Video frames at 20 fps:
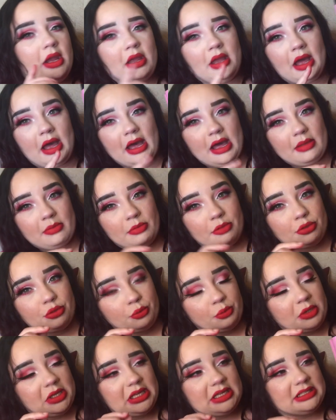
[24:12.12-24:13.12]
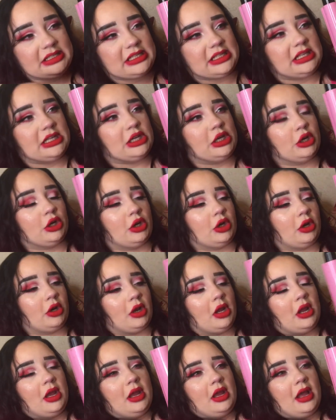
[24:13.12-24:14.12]
3-tier,
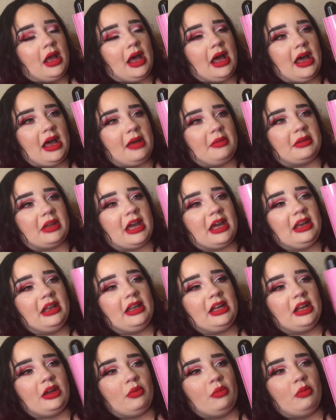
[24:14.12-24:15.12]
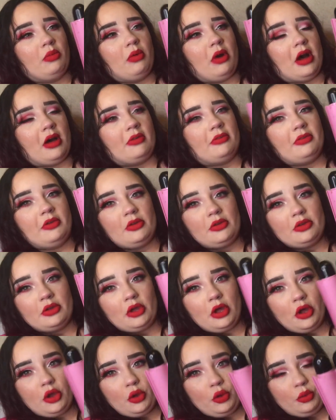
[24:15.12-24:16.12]
kind of like a waffle
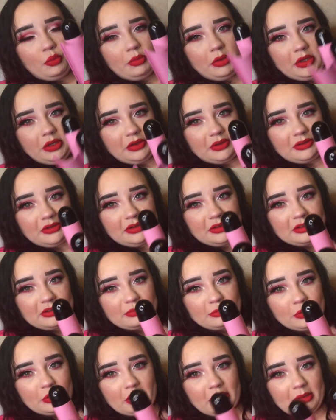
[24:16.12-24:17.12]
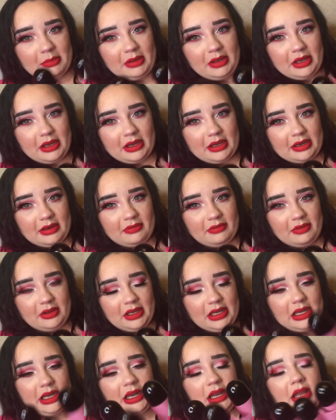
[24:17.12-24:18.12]
comb. You can see the smoke coming out of
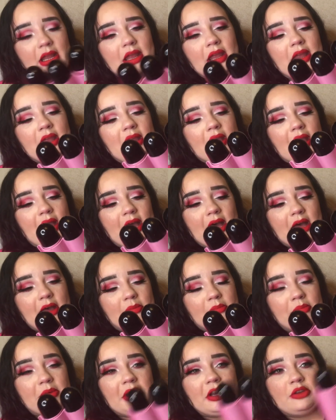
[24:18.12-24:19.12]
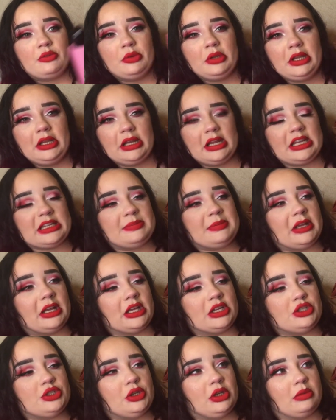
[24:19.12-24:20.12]
it. But it's really nice
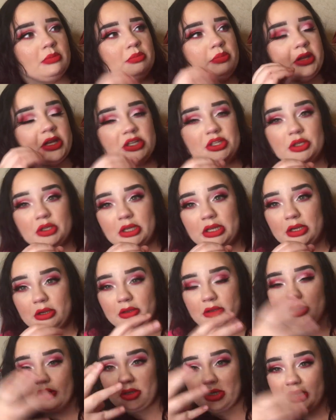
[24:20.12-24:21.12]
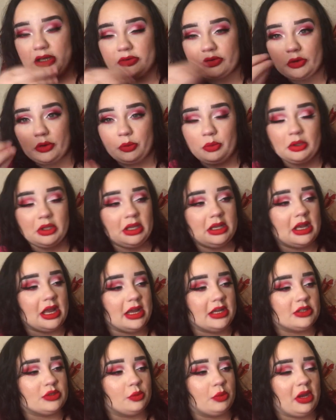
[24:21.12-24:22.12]
because you can place your hair in there and it gives you a really
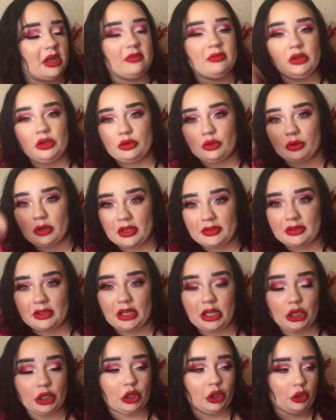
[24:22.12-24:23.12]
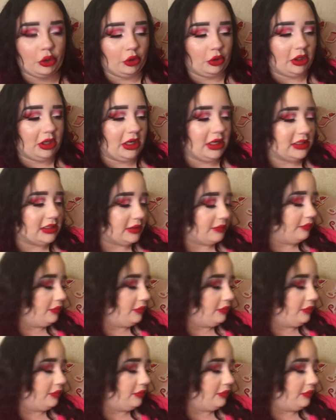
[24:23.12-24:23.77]
nice wave and you don't have to like curl it.